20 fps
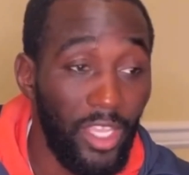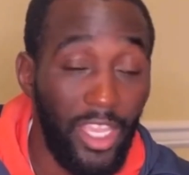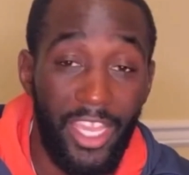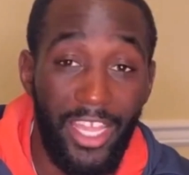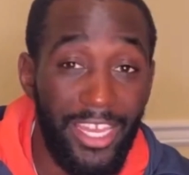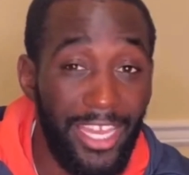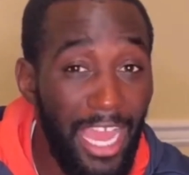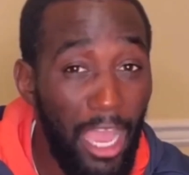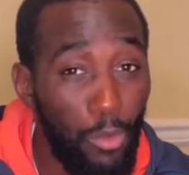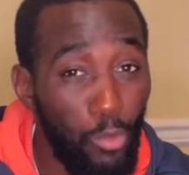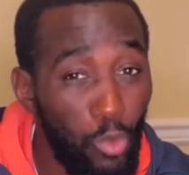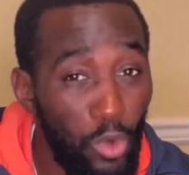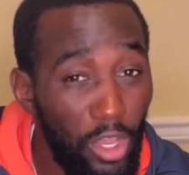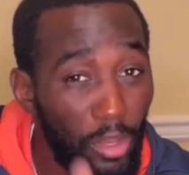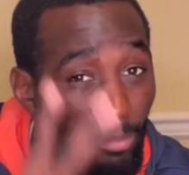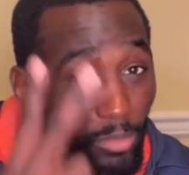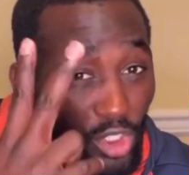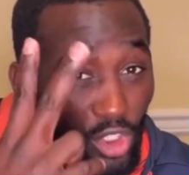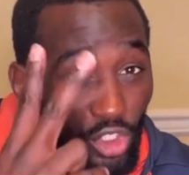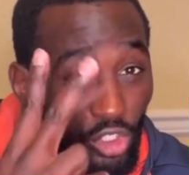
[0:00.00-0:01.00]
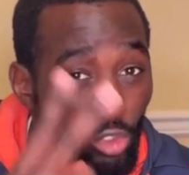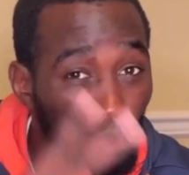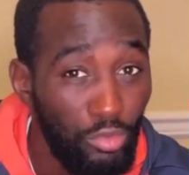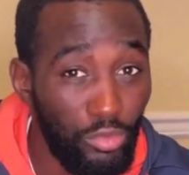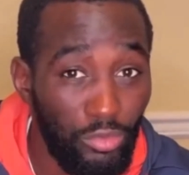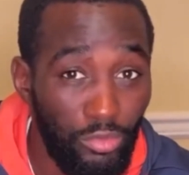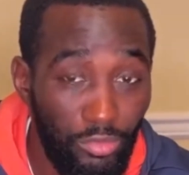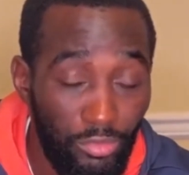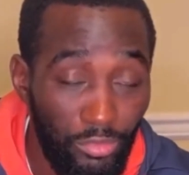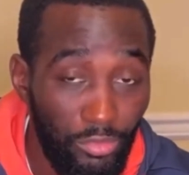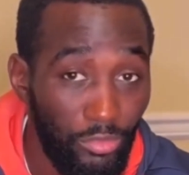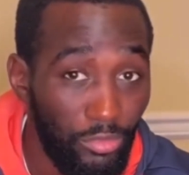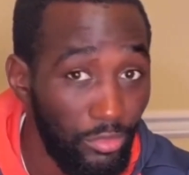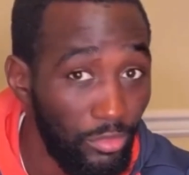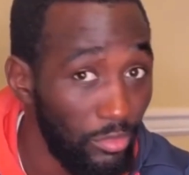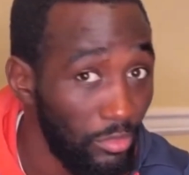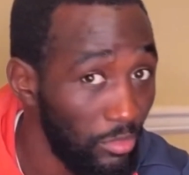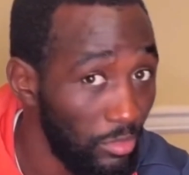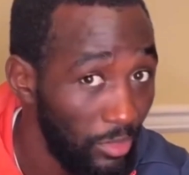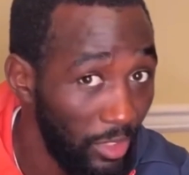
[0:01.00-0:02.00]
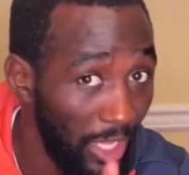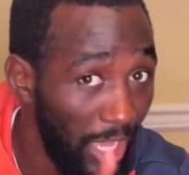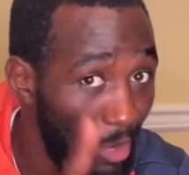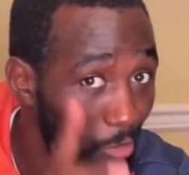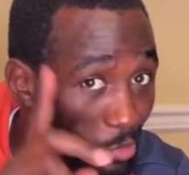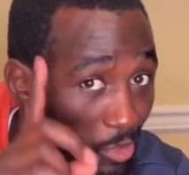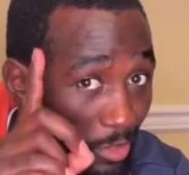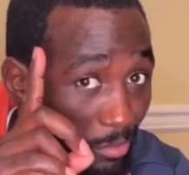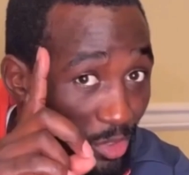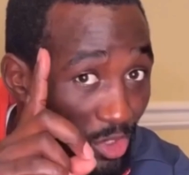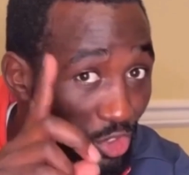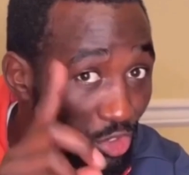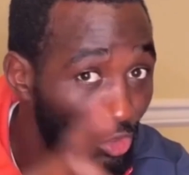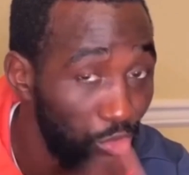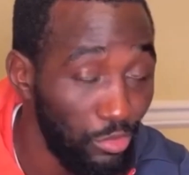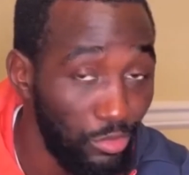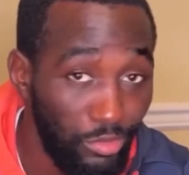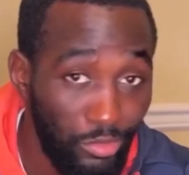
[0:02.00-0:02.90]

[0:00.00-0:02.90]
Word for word: Not one, but two. Not one, but two.